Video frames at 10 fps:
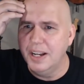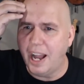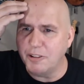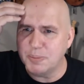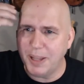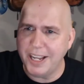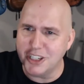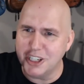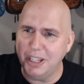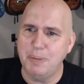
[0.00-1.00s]
I was playing a
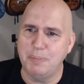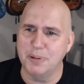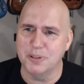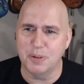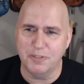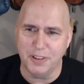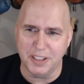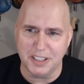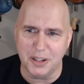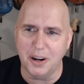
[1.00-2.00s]
Chili Peppers riff on the
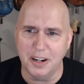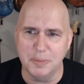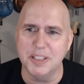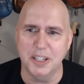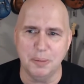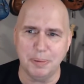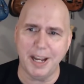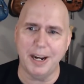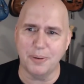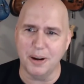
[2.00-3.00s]
guitar, and everybody's like, "You're
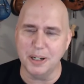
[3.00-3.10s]
playing it wrong.